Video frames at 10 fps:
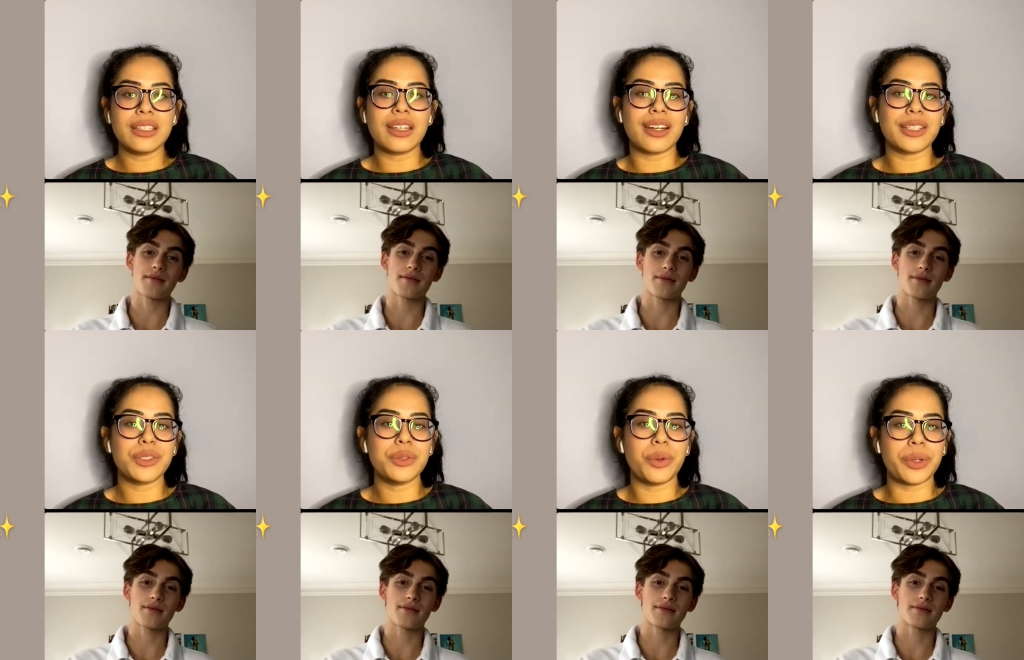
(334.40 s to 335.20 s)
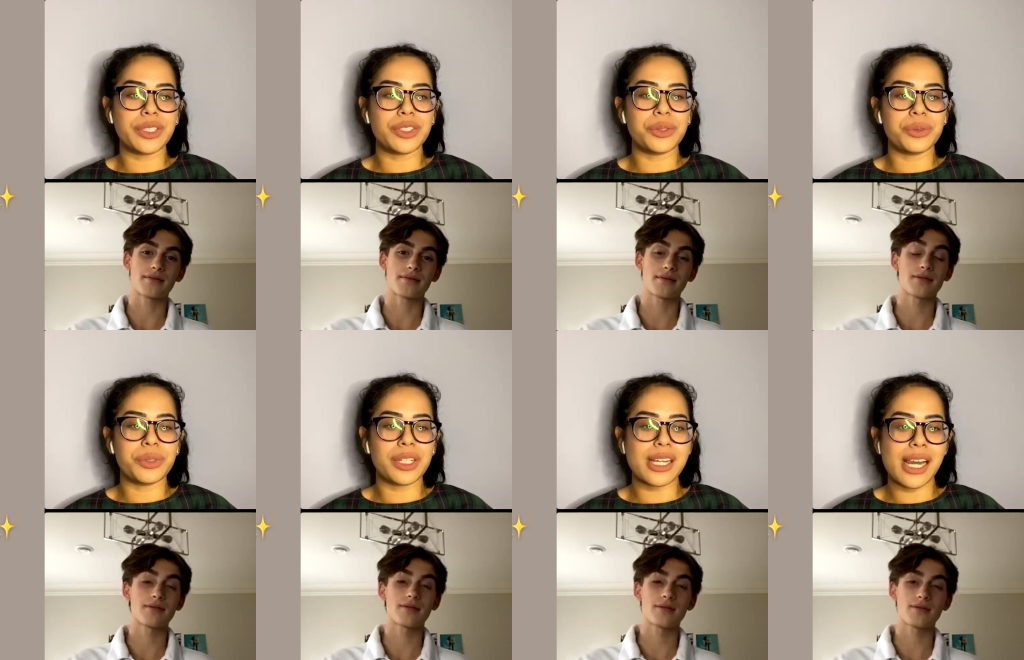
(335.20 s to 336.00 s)
Speaker 1: are you going to
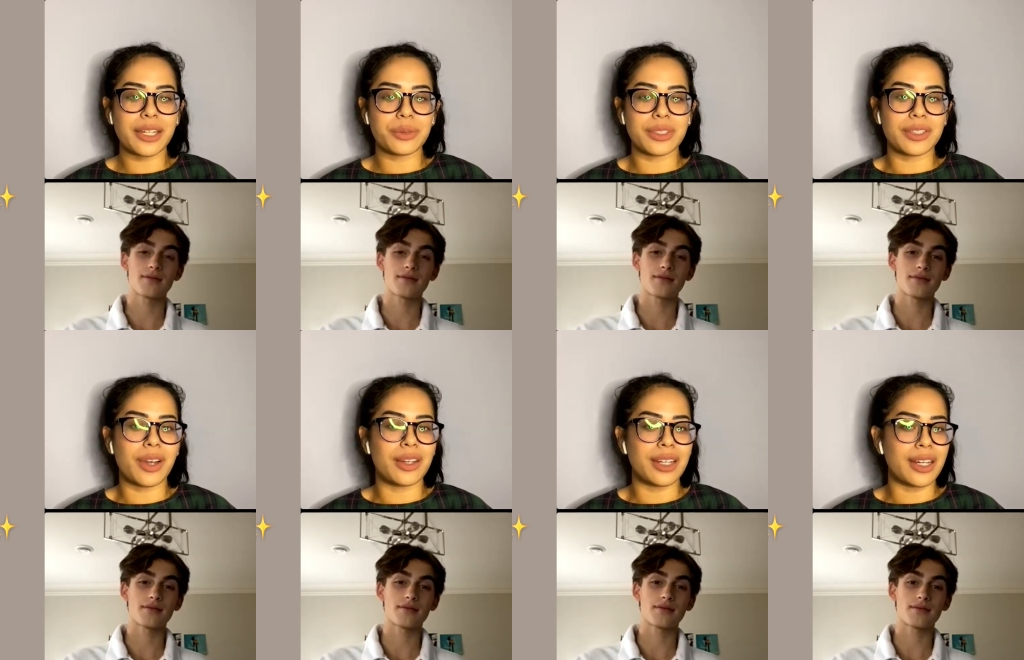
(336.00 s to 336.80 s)
connect with the crowd?